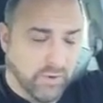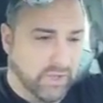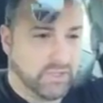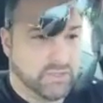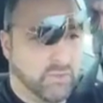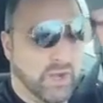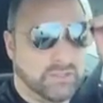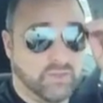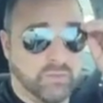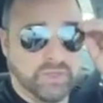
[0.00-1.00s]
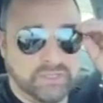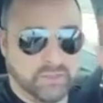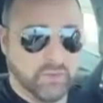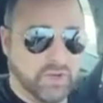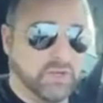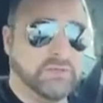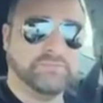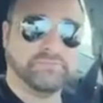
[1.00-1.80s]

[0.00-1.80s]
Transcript: morning, Toronto Pizzeria.